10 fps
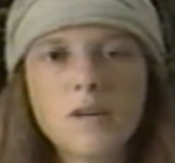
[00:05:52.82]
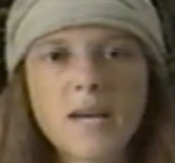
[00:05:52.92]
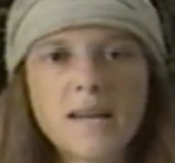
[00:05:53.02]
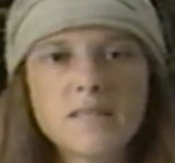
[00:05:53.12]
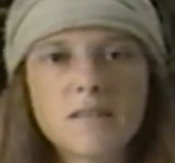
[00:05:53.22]
The
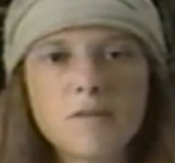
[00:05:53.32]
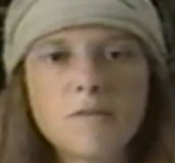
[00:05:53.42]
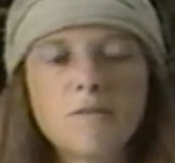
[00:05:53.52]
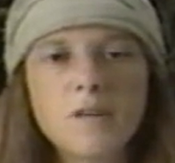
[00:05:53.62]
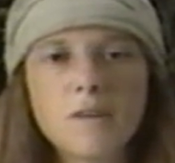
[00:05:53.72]
case of
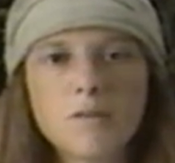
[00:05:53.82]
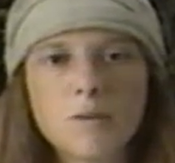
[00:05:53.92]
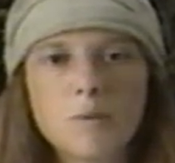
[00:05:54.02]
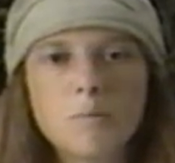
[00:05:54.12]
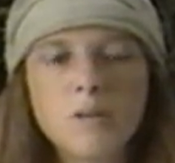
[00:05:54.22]
a
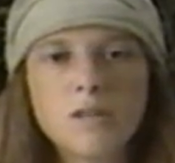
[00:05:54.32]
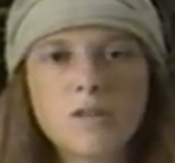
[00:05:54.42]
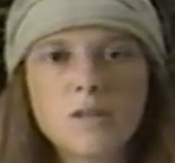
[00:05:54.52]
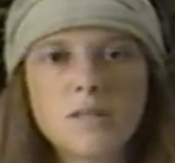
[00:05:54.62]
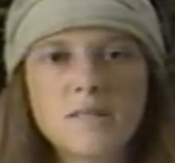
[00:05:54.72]
fever would be a
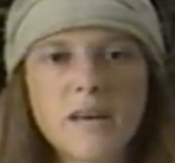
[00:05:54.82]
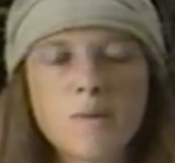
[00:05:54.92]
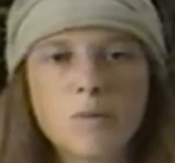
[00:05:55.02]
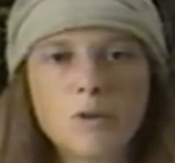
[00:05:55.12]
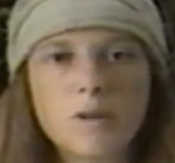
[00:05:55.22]
good
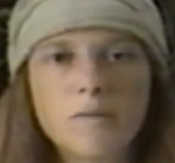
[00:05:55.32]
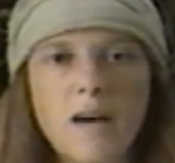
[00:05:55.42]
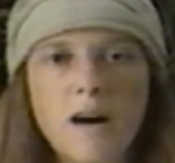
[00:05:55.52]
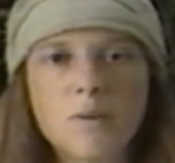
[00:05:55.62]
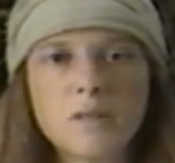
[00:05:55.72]
example of
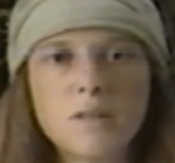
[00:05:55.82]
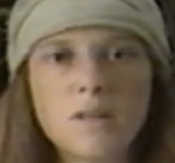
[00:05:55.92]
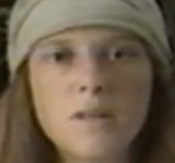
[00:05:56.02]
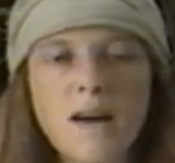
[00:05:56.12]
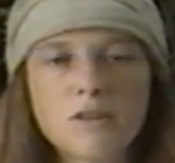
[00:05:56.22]
how a
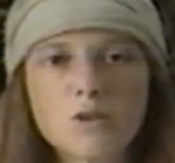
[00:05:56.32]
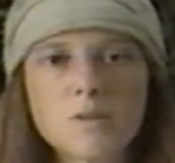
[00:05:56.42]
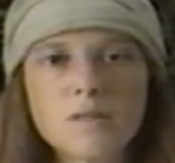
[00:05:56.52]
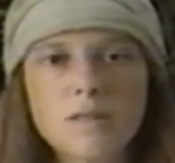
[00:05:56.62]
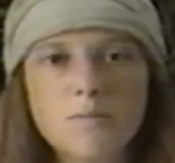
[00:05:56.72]

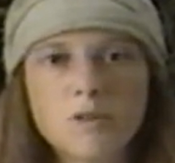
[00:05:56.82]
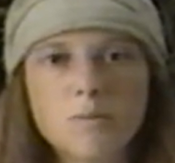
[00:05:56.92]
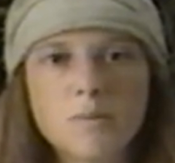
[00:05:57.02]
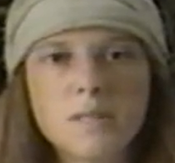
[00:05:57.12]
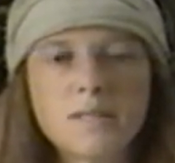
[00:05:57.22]
natural
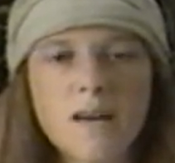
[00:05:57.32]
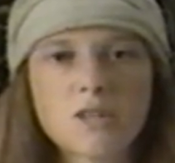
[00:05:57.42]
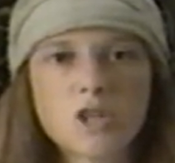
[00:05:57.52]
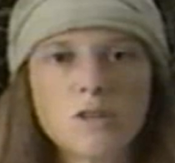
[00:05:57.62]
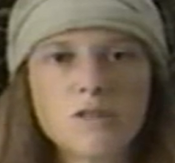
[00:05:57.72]
symptom is
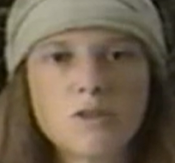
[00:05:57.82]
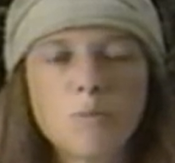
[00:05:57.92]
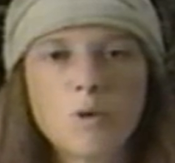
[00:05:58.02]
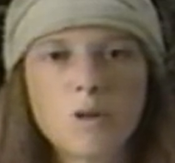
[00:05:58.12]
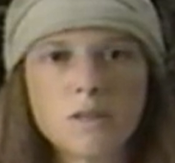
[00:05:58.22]
actually
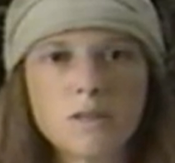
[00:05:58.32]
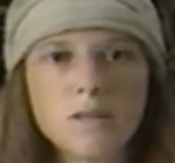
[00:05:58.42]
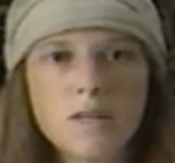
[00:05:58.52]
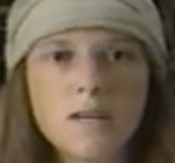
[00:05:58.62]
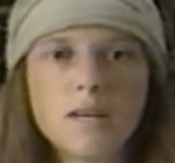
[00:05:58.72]
supported.
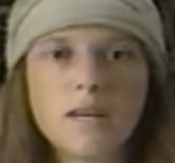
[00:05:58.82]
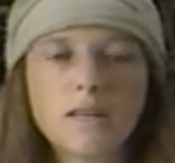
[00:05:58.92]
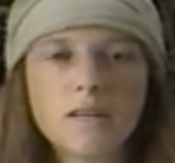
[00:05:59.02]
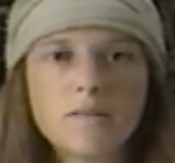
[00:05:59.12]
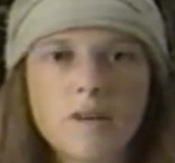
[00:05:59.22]

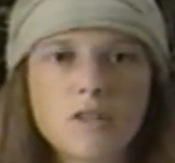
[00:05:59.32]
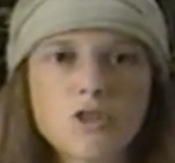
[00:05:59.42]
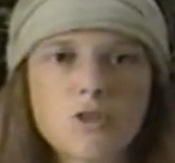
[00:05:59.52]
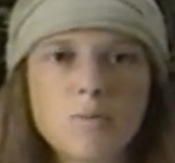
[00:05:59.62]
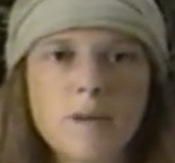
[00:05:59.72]
In
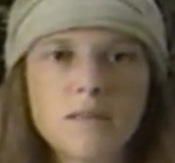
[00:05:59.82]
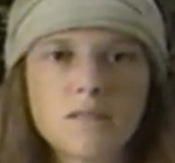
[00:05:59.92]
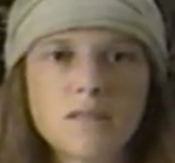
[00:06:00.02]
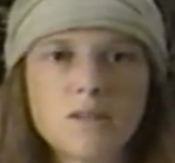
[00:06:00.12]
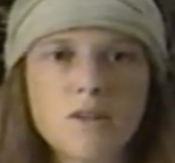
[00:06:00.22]
conventional
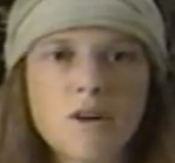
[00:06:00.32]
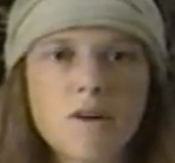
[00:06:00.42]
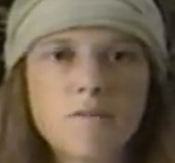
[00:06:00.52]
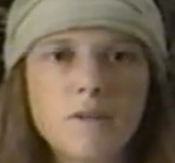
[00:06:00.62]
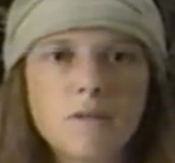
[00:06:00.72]
medicine,
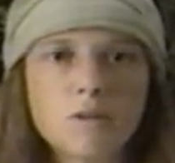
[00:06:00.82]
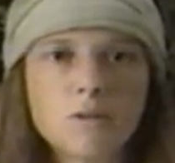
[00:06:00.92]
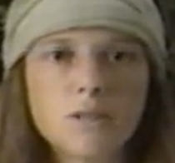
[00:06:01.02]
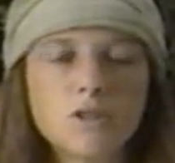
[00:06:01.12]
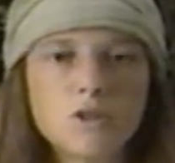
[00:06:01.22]
a
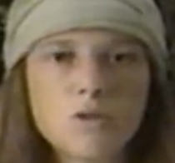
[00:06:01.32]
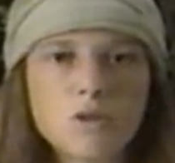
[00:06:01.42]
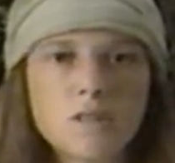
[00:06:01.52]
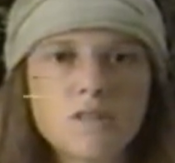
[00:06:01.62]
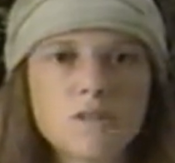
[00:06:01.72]
fever is
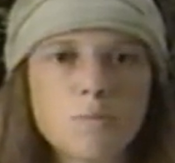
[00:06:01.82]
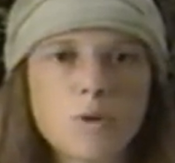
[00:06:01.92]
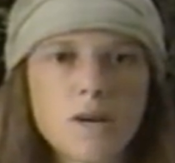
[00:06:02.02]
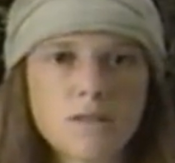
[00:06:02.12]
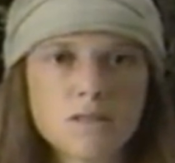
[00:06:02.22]
usually
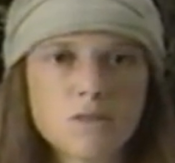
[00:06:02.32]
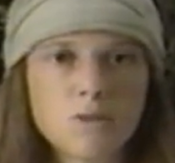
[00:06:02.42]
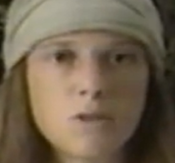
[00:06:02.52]
suppressed